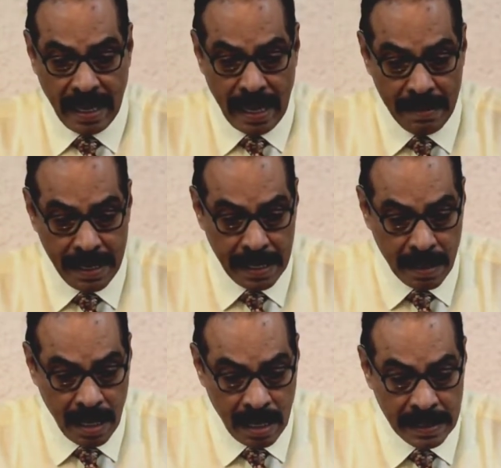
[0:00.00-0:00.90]
And there
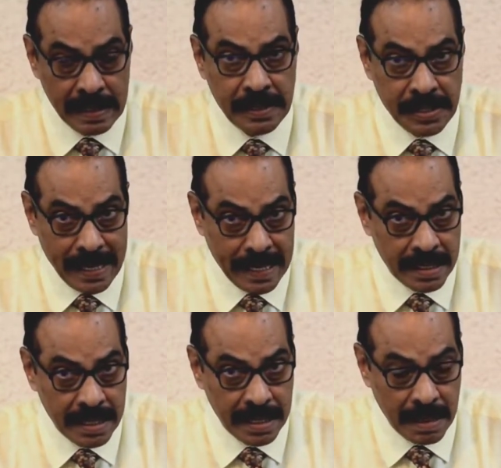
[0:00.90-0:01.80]
God
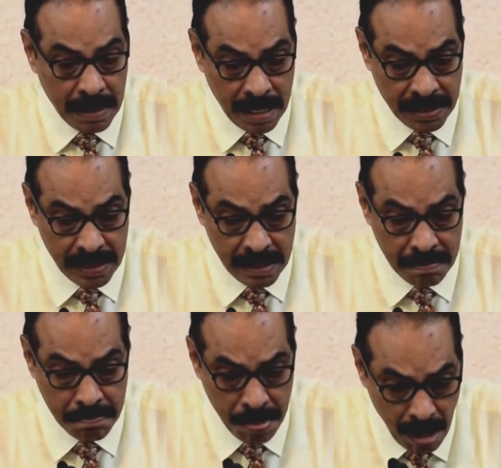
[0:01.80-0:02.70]
sent Apostle
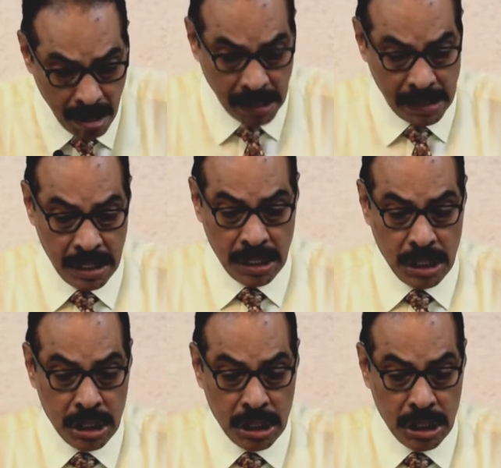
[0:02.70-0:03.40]
Paul